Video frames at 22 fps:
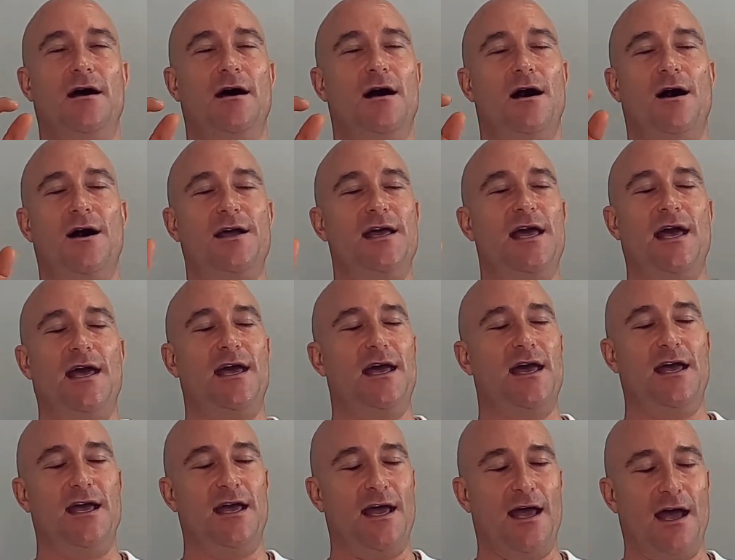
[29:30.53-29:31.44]
oh
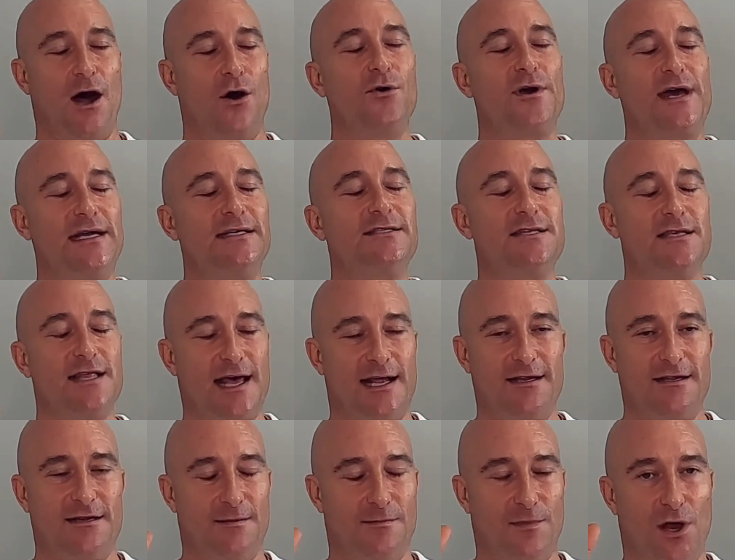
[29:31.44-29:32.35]
yeah, I'll get to
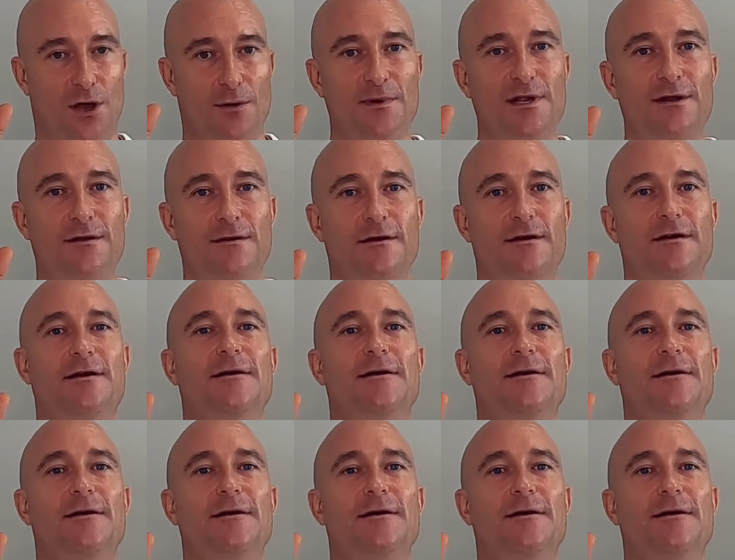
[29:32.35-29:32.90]
that in a moment.